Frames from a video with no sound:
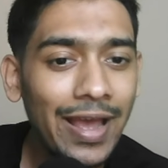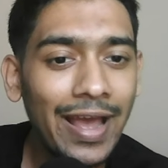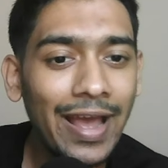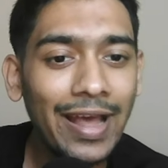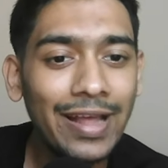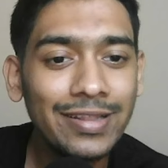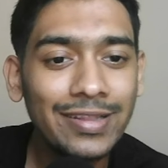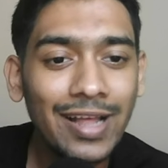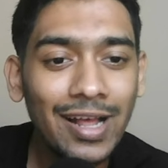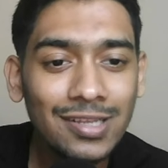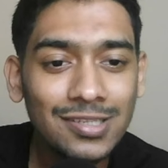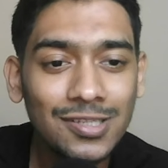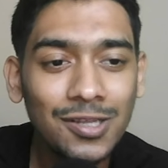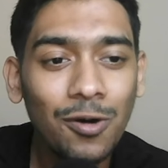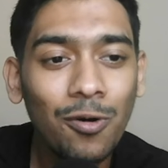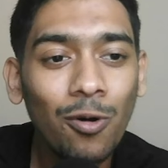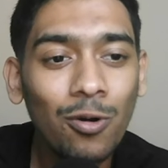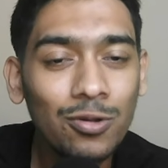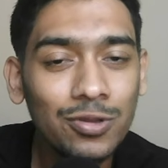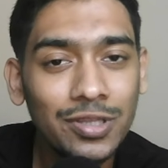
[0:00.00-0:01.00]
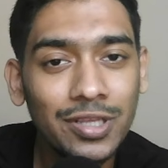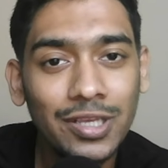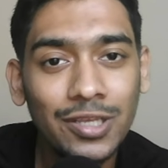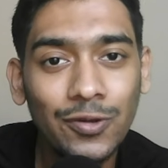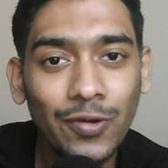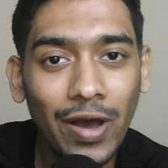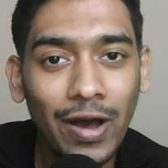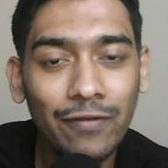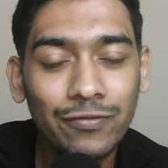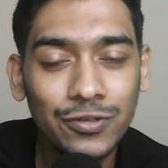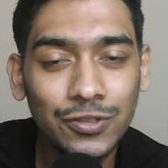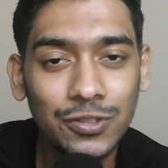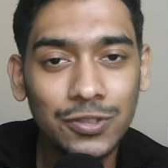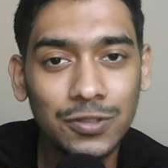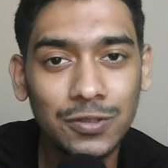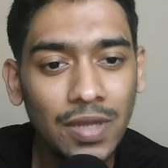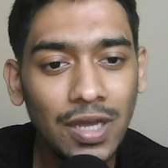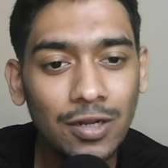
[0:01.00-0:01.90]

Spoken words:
and that's the whole thing you have to do.